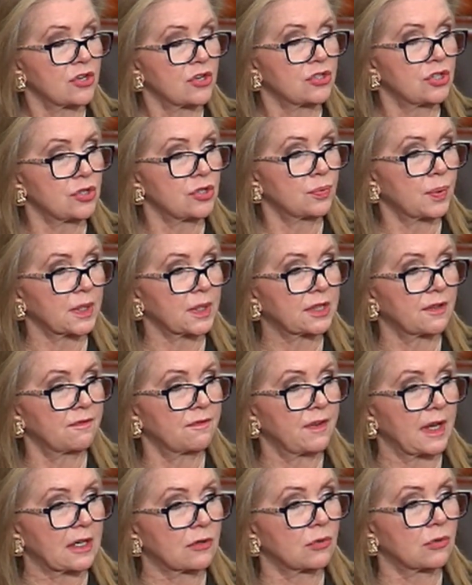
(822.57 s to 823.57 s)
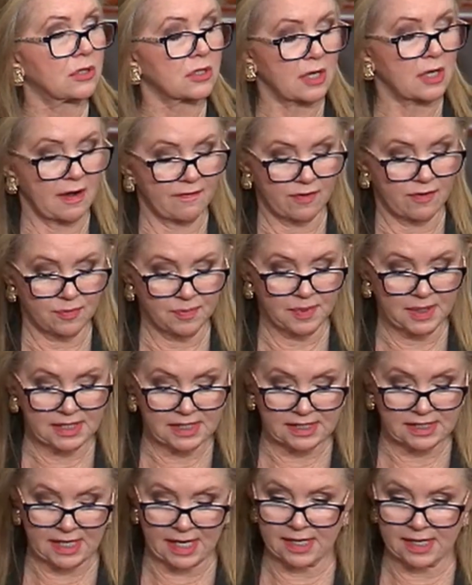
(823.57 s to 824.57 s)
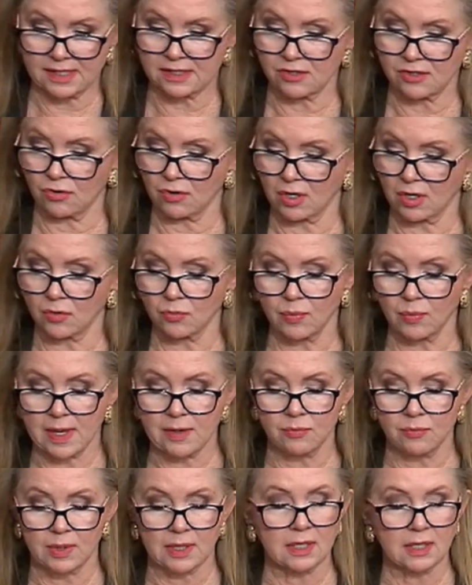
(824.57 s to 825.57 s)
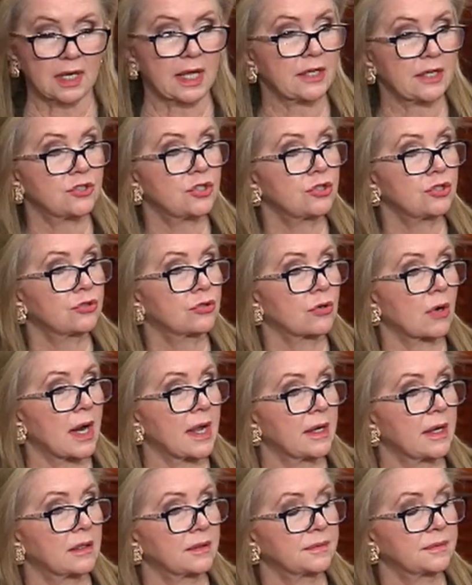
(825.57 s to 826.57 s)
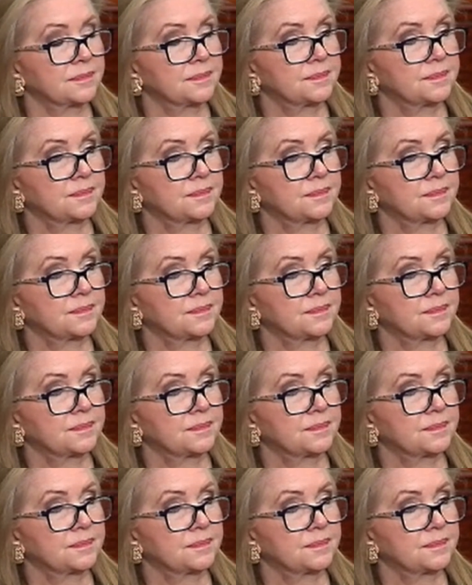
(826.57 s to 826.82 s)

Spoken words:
do what the federal government says, or we will let you drown.